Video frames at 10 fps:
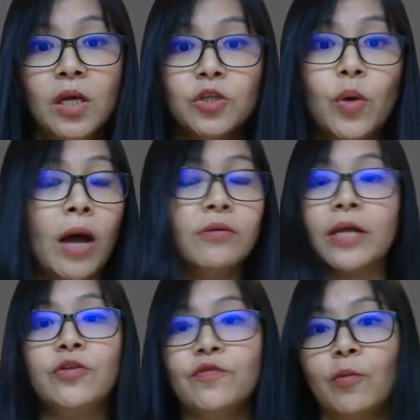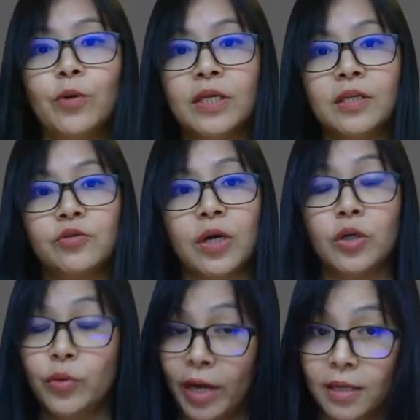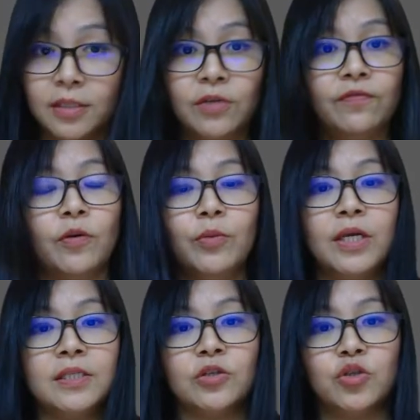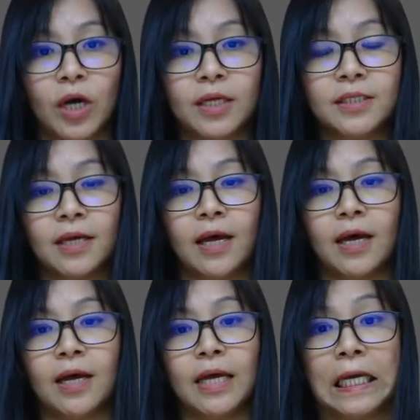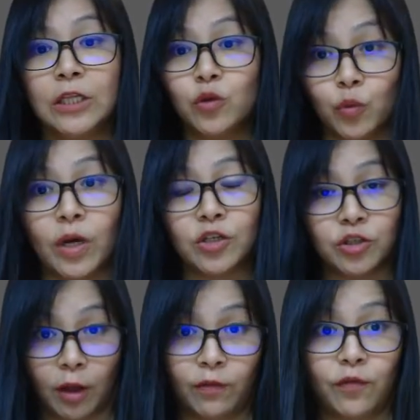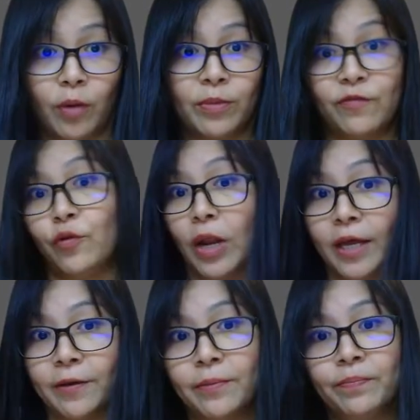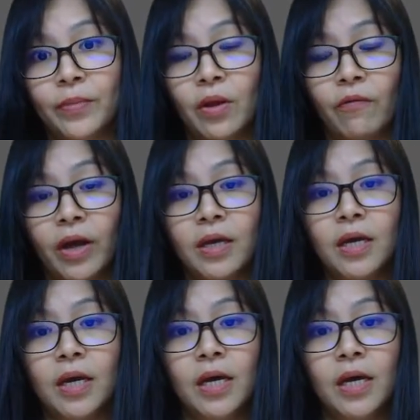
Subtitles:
So how then you formulate the drug? You can still formulate the drugs into a salt form if you like, right?